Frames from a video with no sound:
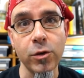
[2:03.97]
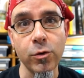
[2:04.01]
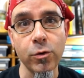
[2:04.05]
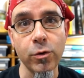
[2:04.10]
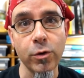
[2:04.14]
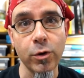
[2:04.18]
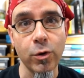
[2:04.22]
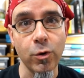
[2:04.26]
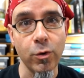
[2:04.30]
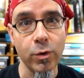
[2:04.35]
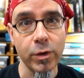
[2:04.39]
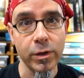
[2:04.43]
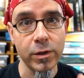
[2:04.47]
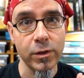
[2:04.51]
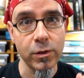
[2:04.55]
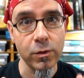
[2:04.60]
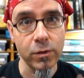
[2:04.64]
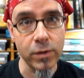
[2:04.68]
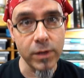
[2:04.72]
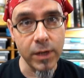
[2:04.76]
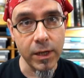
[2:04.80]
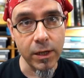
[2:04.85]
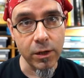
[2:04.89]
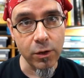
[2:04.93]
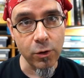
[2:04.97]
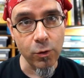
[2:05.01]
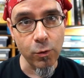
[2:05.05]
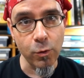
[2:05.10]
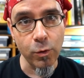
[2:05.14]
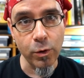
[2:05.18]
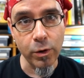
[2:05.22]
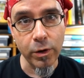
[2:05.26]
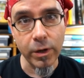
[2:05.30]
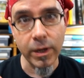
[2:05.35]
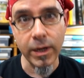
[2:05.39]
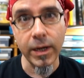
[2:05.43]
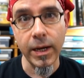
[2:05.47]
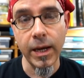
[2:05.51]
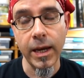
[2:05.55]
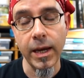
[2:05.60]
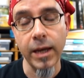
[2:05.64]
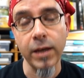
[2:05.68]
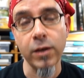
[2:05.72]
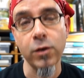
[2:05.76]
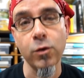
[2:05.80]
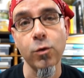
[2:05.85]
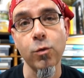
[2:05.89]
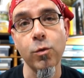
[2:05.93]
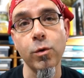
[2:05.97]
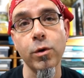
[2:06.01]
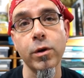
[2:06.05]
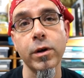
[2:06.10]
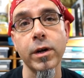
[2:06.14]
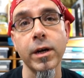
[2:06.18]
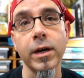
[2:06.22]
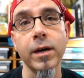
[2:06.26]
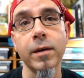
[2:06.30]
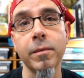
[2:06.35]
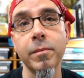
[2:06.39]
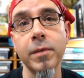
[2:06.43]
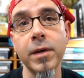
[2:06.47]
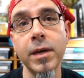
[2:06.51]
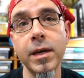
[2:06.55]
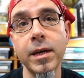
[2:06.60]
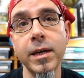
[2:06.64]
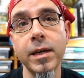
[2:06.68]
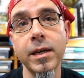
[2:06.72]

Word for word: you're going to take your work and hang your work up.